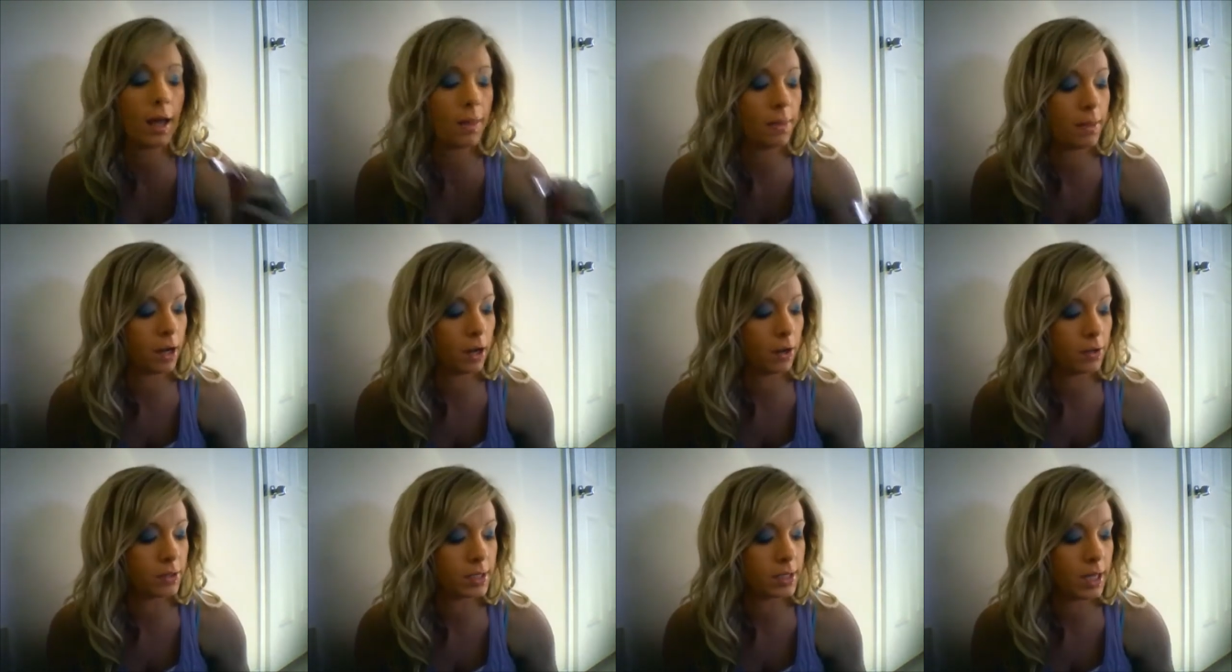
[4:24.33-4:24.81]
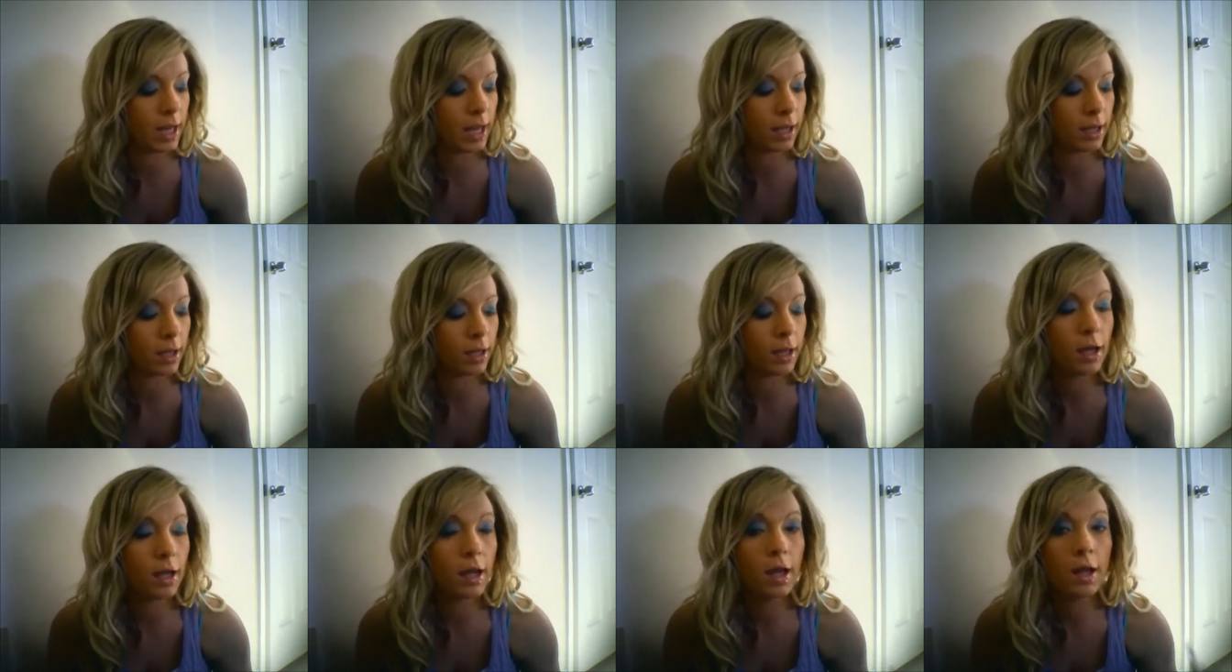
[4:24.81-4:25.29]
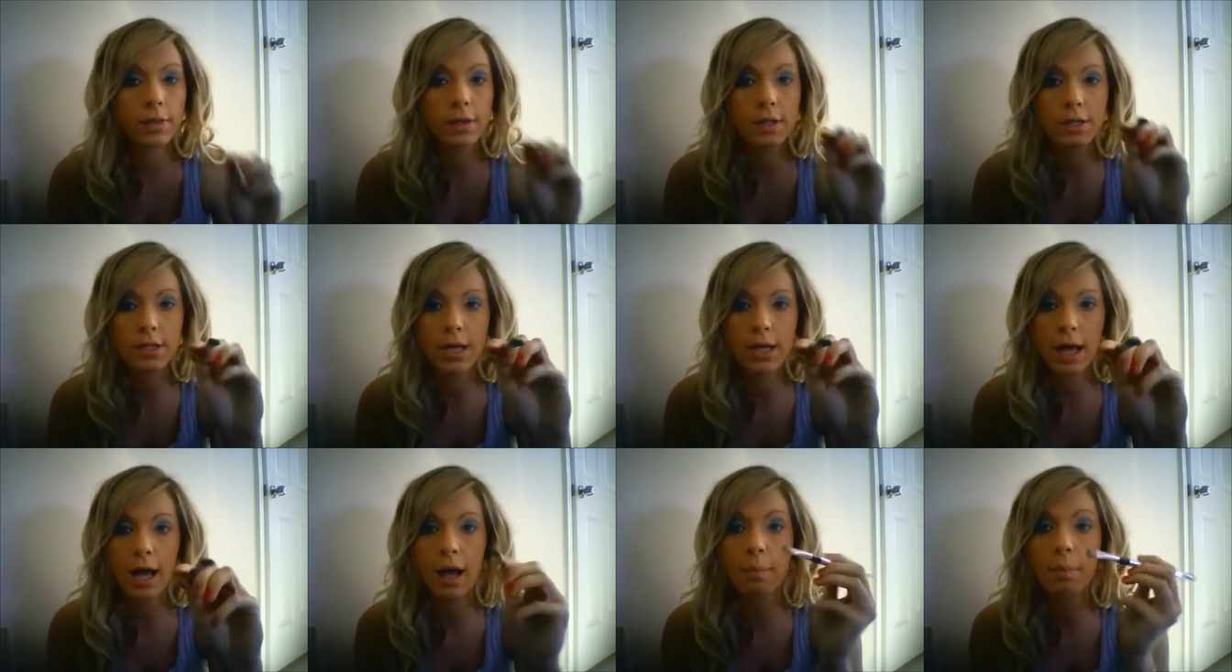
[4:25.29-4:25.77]
And then I'll take the
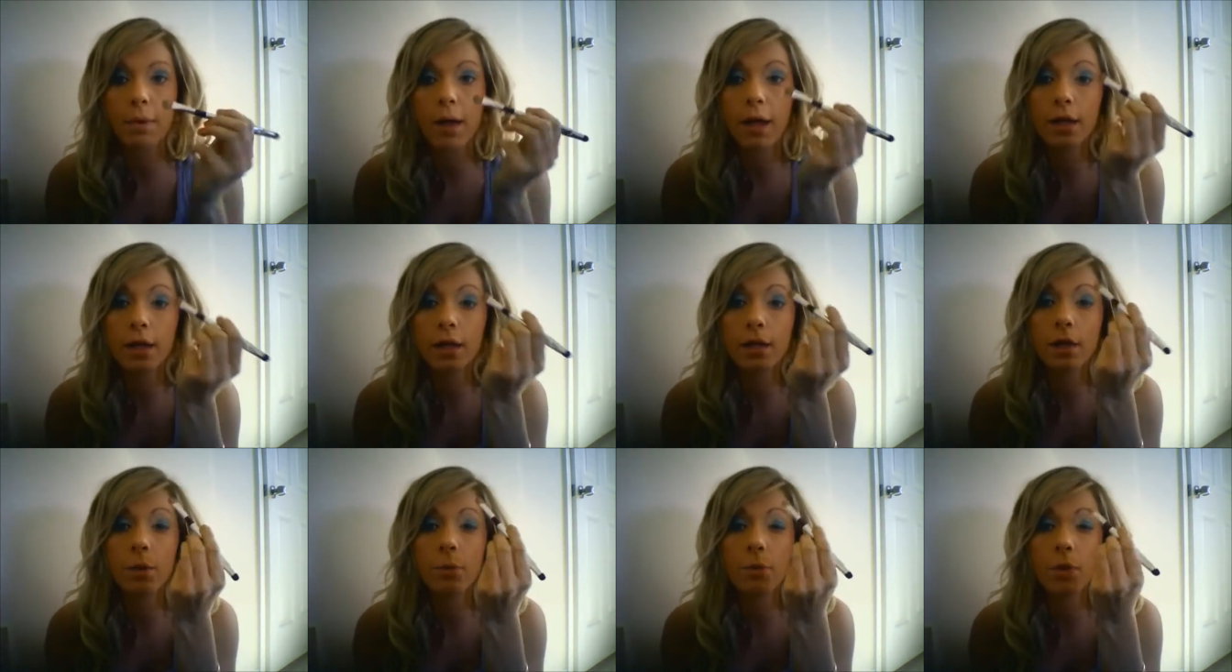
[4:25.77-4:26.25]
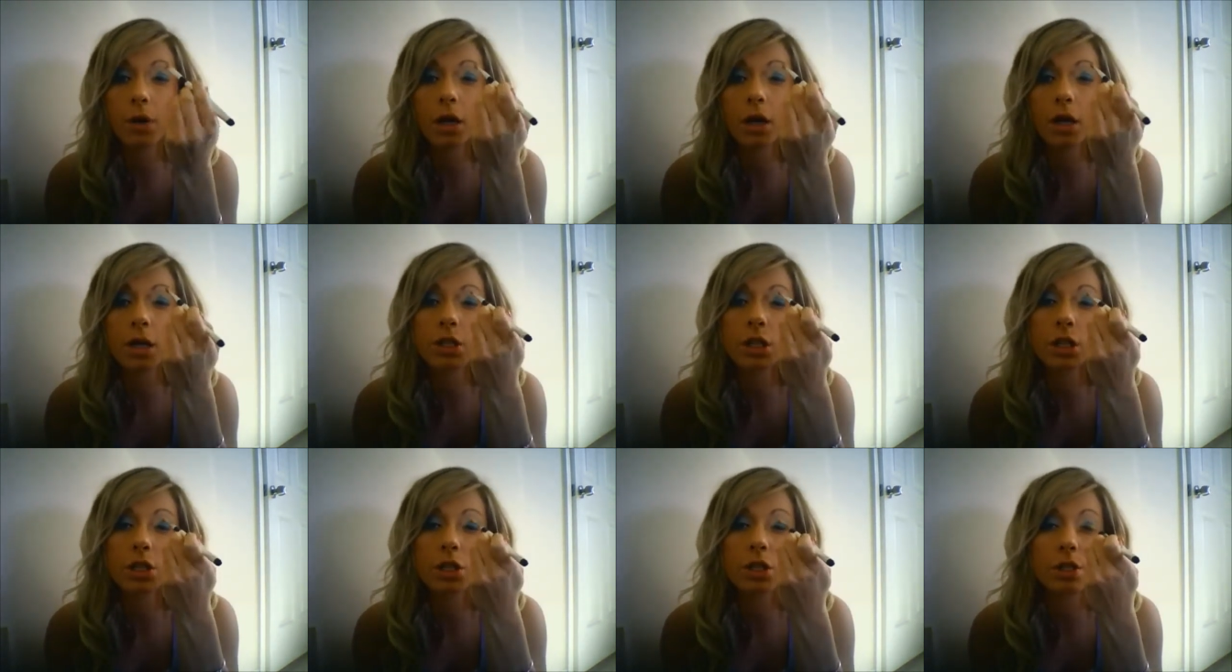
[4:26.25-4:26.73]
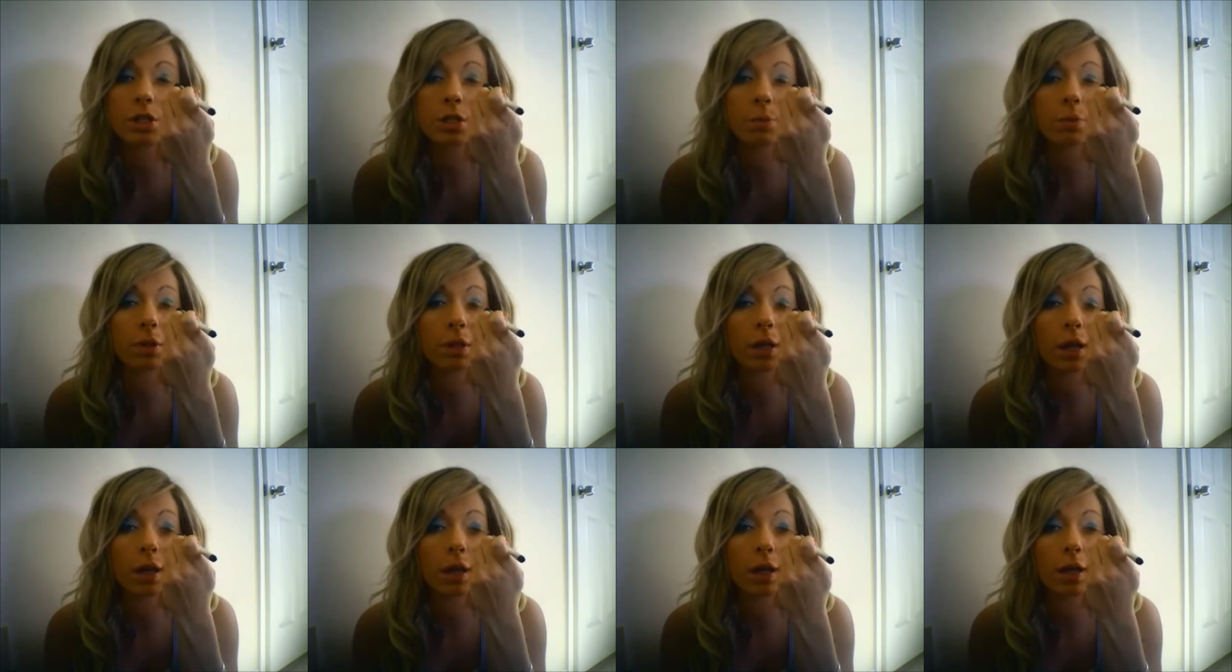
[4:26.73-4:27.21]
top end of the brush and just
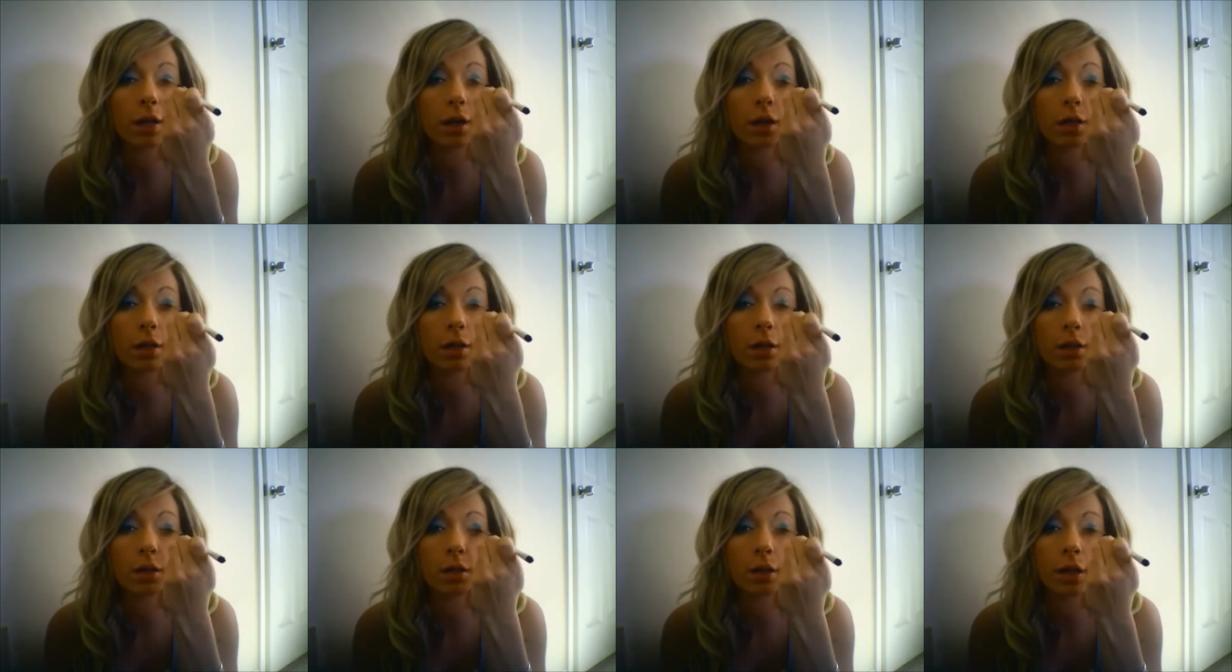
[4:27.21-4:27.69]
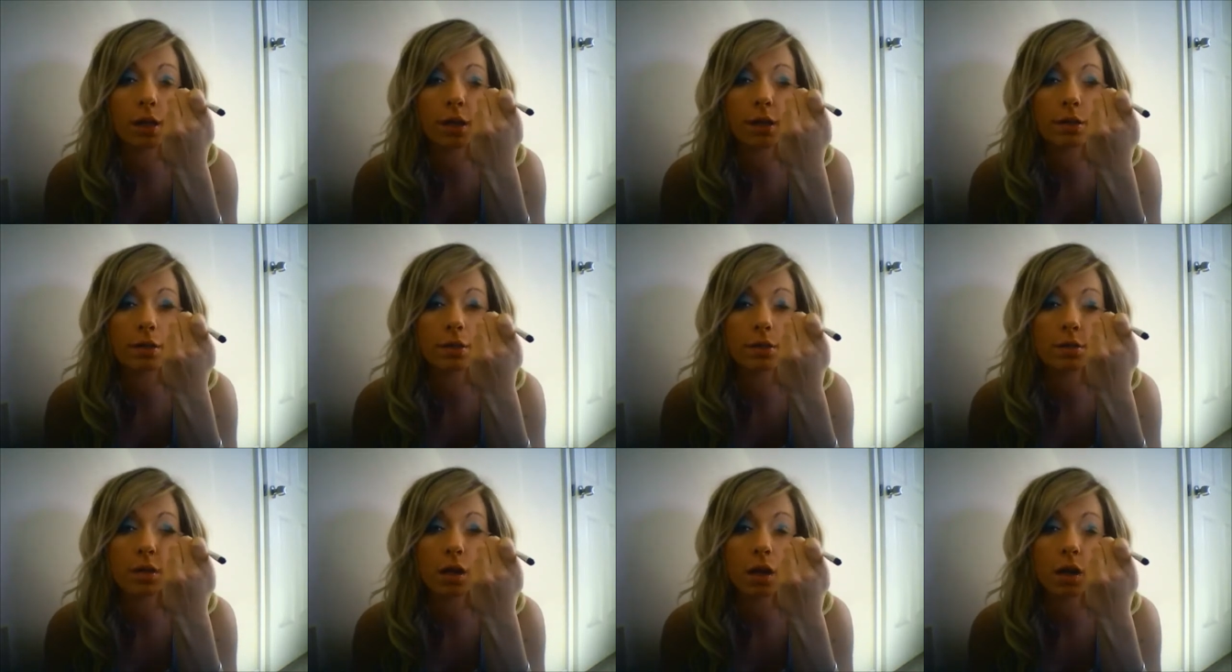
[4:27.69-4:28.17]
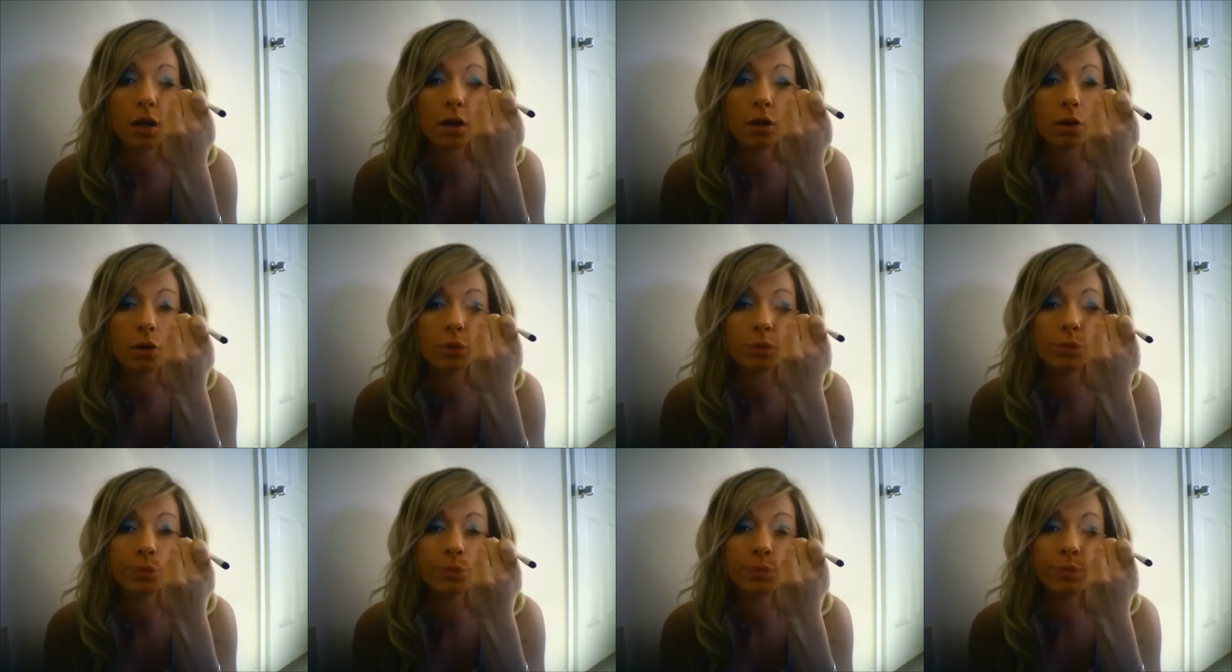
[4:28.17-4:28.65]
apply color like
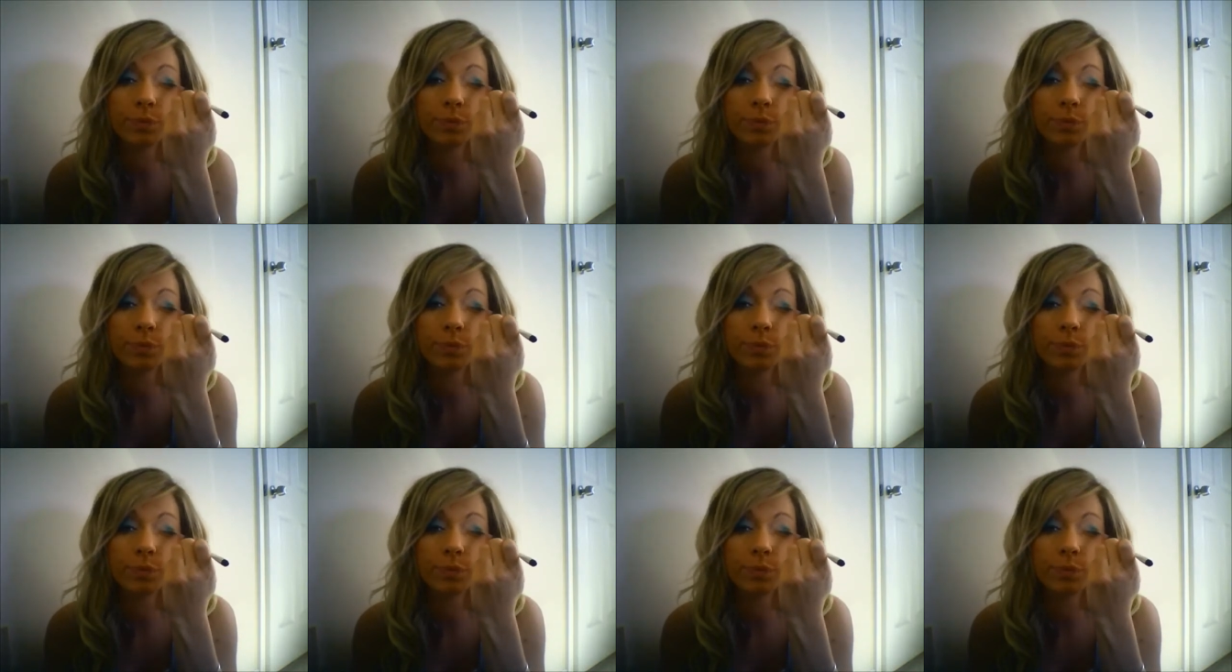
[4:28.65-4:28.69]
so.